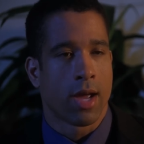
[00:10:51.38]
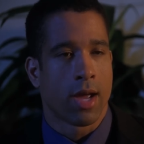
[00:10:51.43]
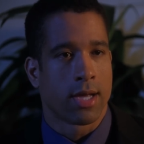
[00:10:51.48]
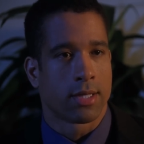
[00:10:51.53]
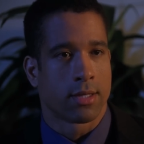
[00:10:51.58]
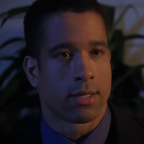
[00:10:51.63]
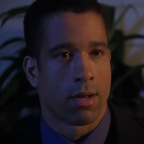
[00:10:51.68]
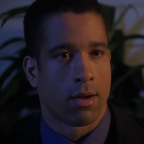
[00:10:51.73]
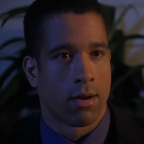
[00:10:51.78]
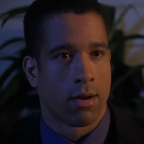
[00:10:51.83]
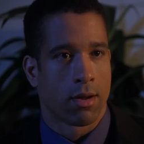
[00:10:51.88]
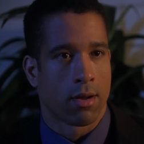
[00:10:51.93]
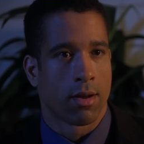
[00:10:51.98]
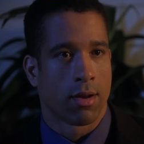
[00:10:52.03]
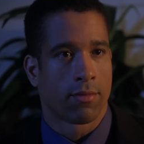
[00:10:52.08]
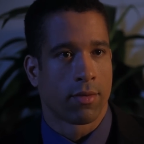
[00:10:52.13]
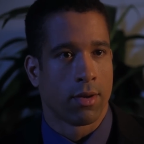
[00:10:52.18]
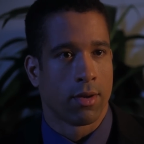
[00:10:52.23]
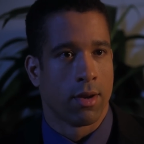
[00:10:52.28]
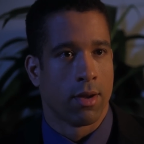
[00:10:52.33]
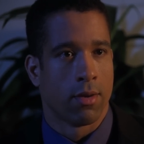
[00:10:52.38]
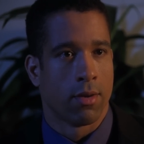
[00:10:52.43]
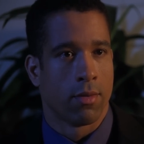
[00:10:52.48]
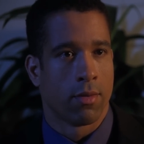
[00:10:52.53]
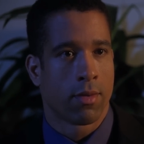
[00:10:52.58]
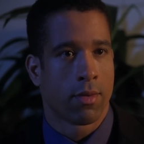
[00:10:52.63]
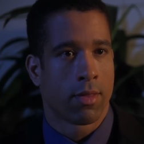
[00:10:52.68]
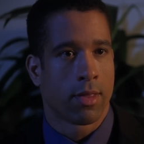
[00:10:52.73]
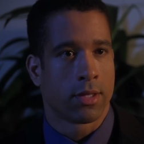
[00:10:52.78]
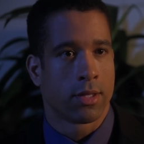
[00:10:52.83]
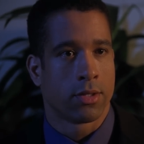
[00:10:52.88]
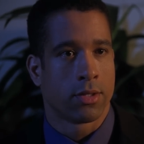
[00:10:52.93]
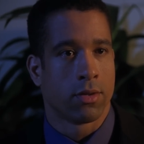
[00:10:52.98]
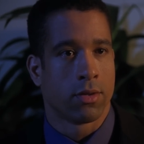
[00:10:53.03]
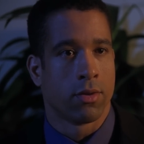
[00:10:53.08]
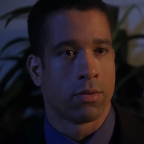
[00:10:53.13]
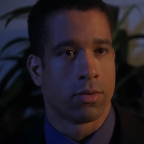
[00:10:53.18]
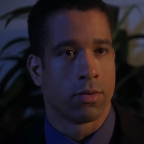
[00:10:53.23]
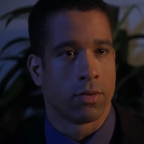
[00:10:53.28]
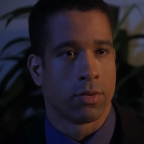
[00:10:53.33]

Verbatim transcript: It's a shame Daryl couldn't be thrown in there too,